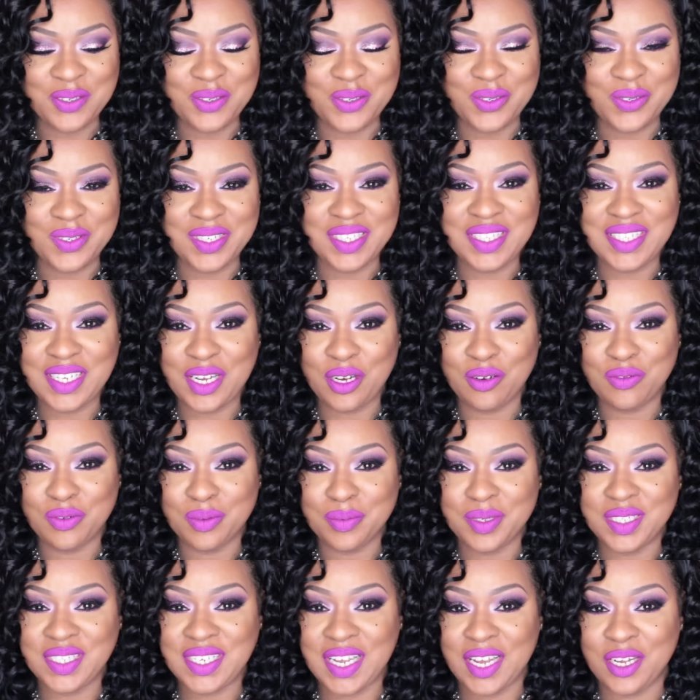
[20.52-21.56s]
so as you can tell
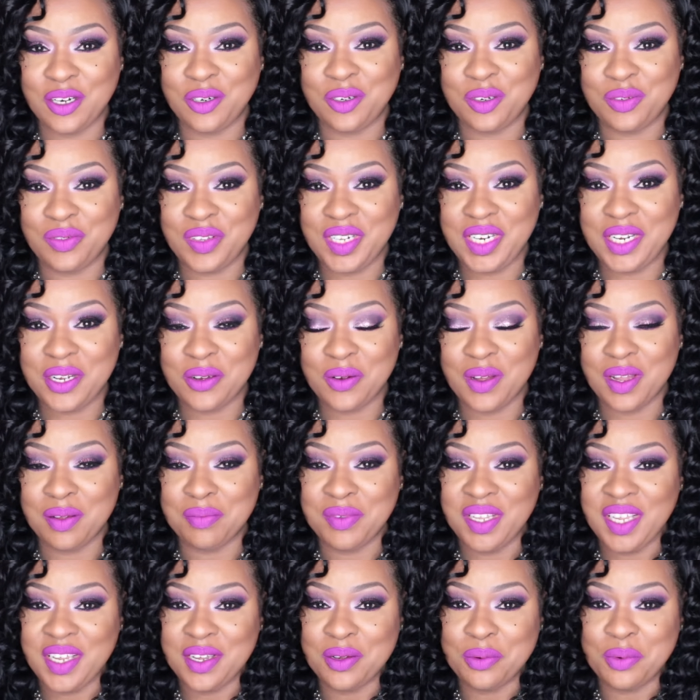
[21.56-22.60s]
from the title of the video,
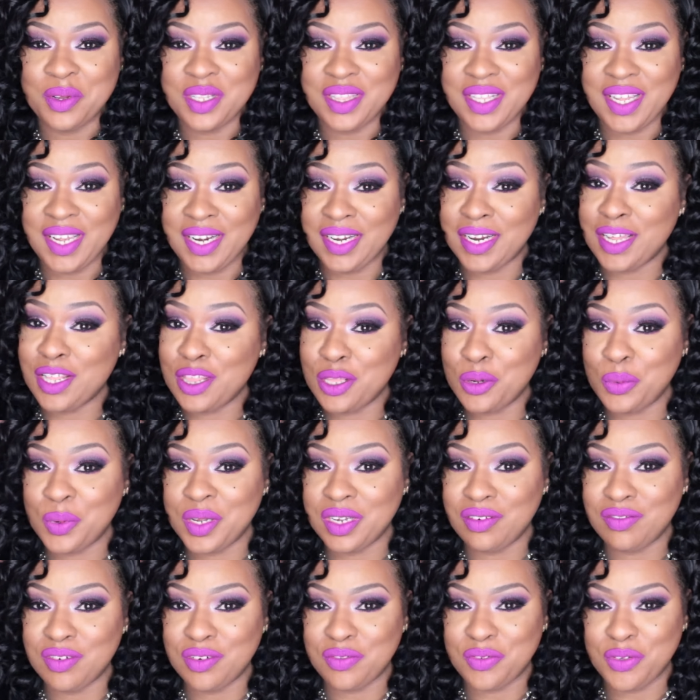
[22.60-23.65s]
I'm here with another
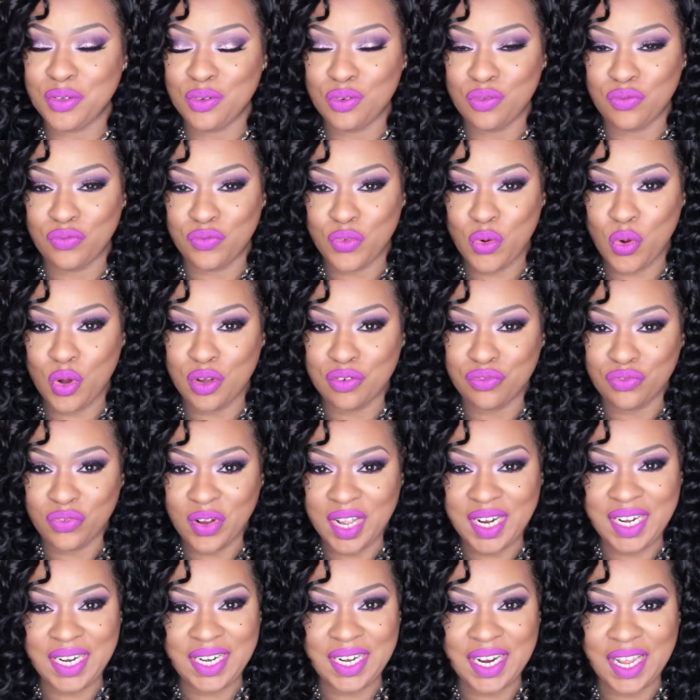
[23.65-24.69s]
wig review for
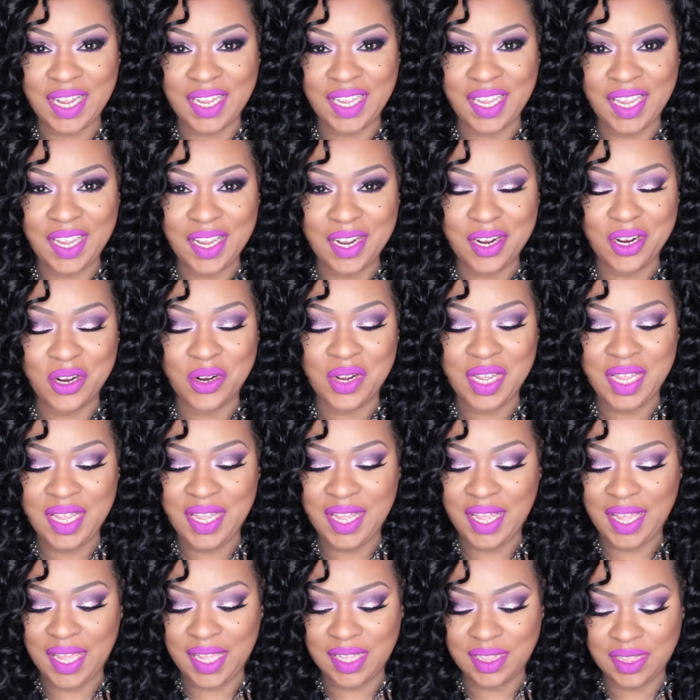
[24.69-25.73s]
Friday Night Hair,
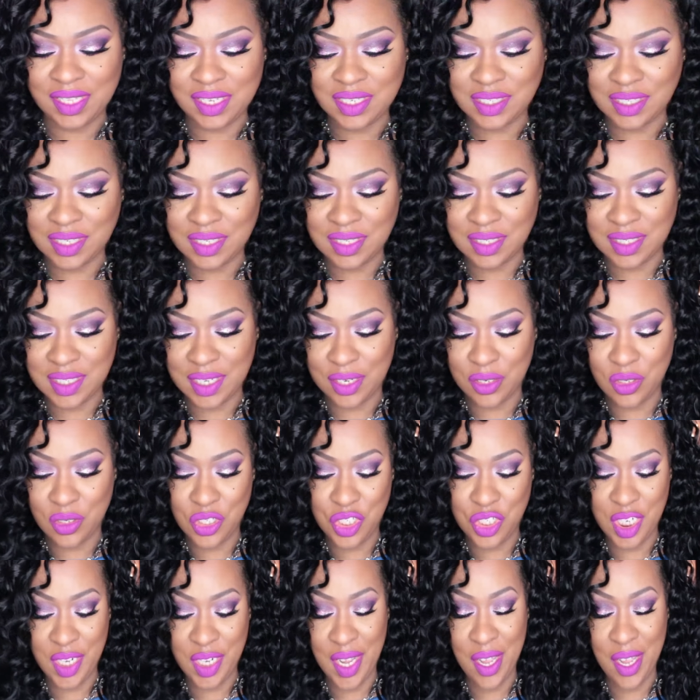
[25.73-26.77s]
and this is their
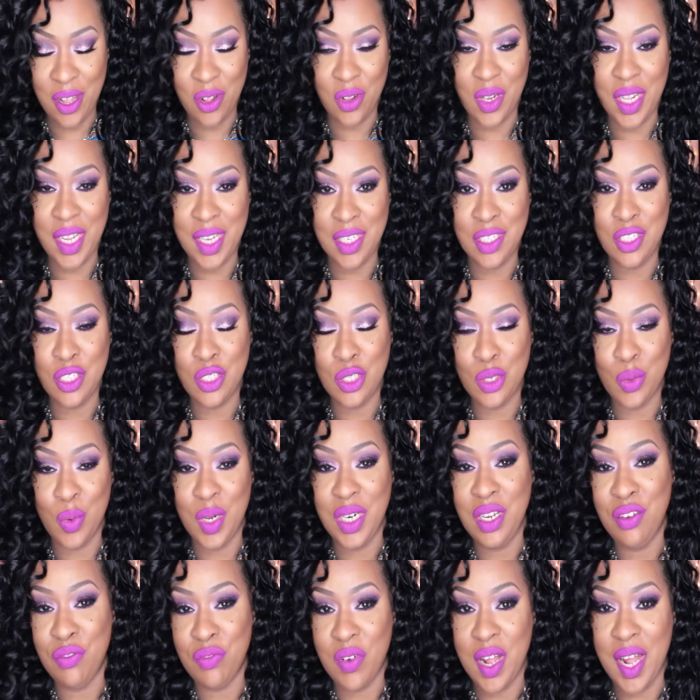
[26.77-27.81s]

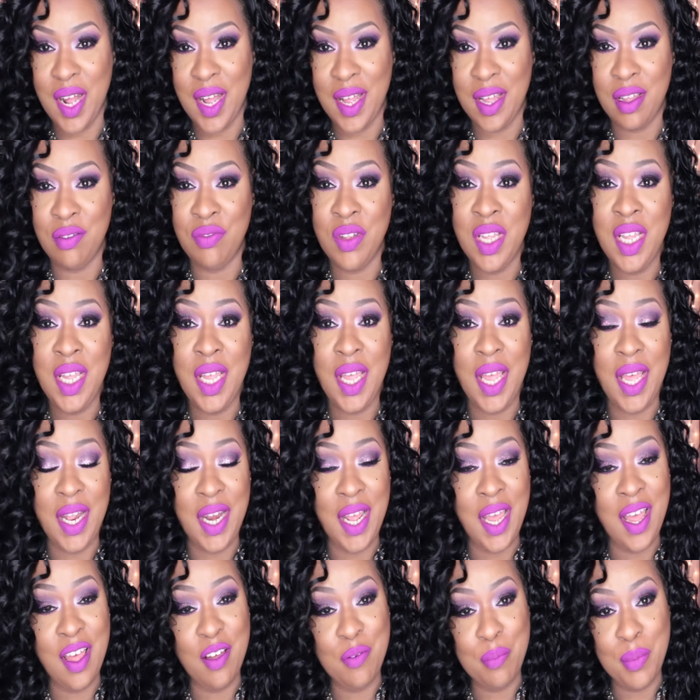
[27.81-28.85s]
GLS25, and
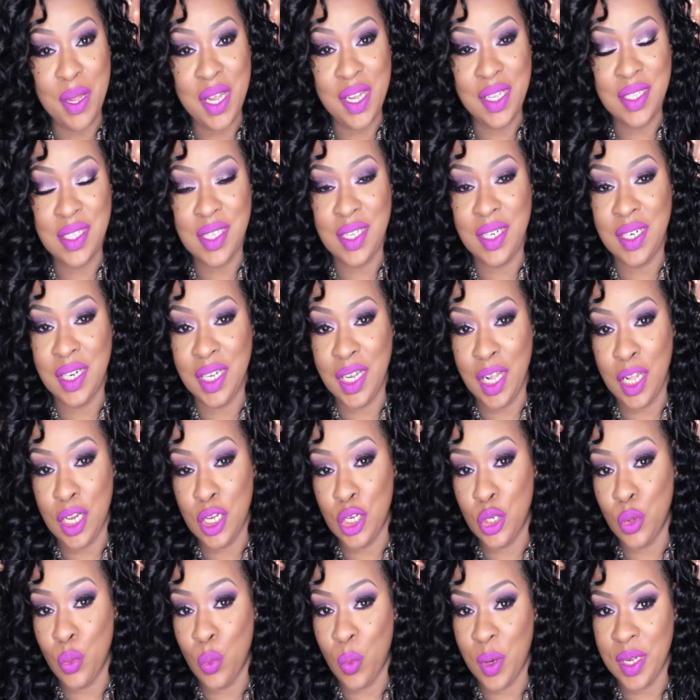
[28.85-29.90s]
I have mine in the
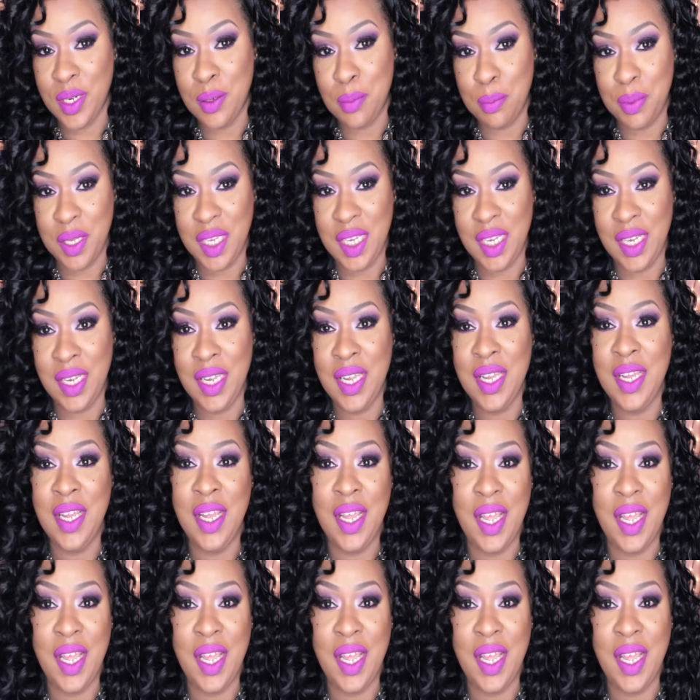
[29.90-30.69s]
color 1B.